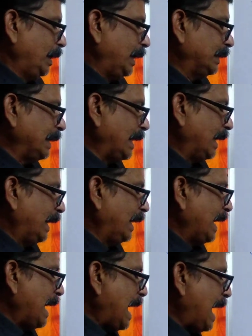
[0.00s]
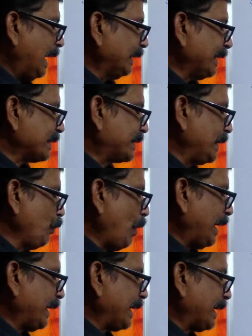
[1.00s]
And all the sea
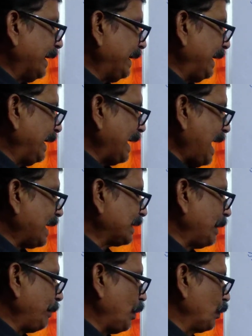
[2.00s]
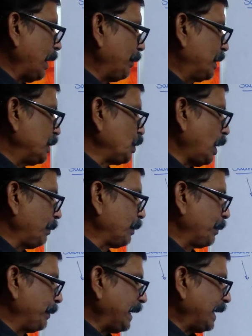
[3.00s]
water contain large amount of
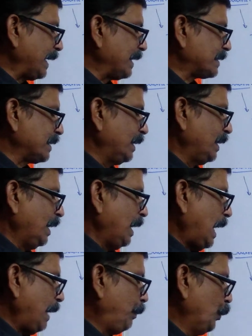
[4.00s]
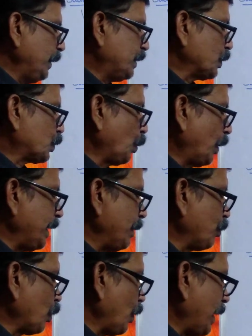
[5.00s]
dissolved minerals, of which
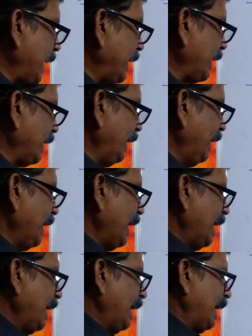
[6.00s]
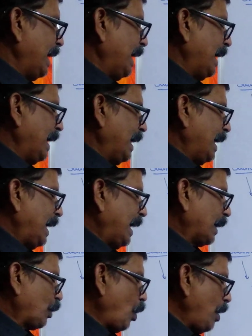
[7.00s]
sodium chloride
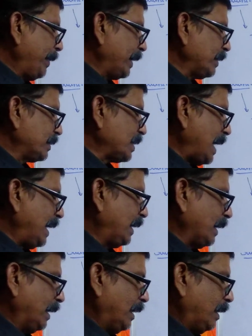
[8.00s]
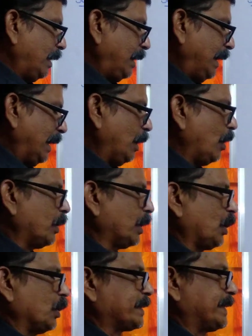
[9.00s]
or common salt alone
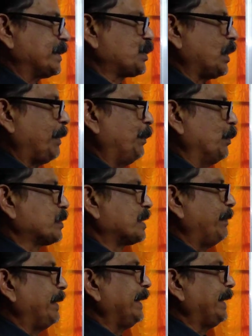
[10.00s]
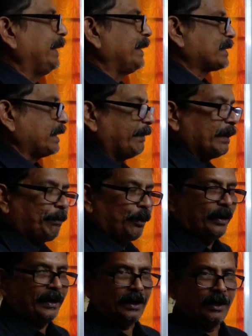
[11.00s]
consists of
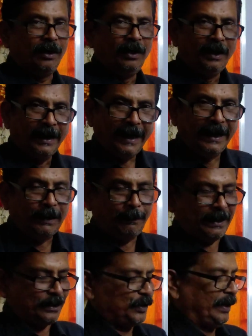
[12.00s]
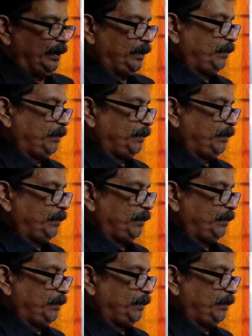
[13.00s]
77.8%.